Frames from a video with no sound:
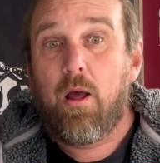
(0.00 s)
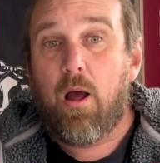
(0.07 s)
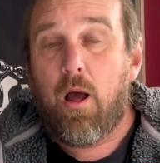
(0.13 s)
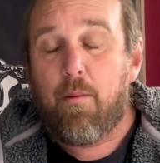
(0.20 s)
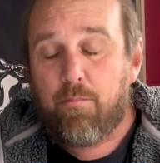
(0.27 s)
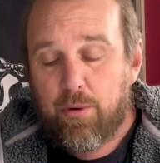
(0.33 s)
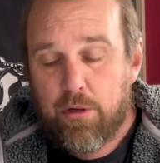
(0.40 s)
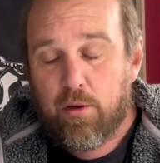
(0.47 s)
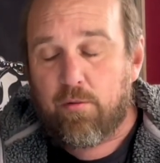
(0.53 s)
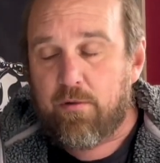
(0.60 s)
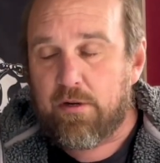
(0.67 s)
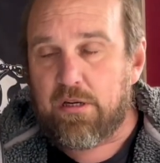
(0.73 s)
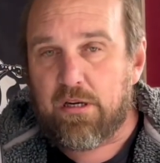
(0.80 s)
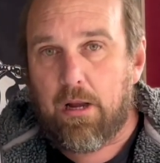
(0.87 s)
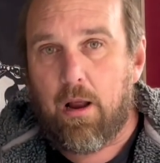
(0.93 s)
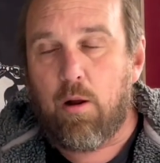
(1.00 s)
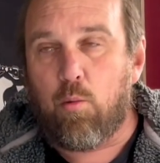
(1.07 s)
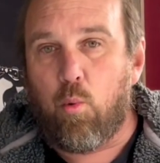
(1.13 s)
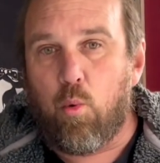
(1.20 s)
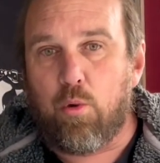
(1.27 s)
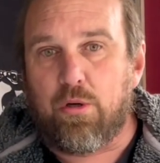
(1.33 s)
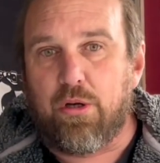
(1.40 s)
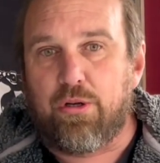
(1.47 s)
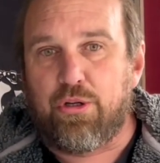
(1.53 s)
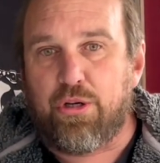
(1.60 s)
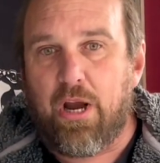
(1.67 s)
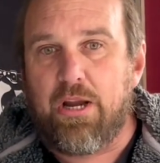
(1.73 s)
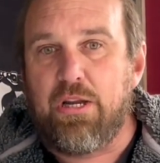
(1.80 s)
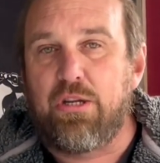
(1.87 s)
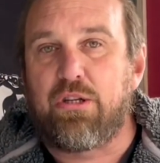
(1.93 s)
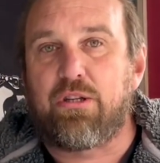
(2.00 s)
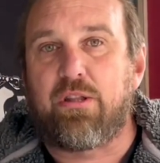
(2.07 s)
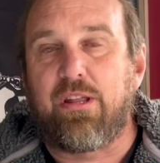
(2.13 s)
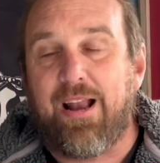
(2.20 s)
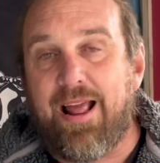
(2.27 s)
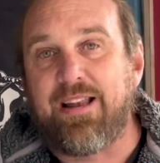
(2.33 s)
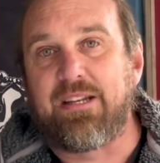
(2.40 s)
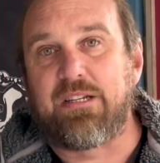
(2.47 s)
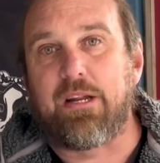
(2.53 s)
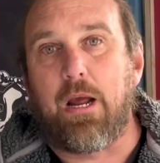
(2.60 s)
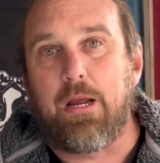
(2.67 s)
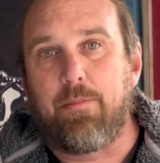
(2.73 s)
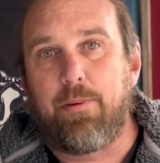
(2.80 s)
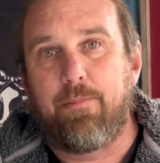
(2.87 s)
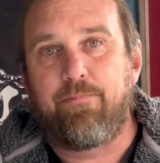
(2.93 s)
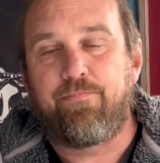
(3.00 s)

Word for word: Uh, Brewdog versus Cloudwater changed the landscape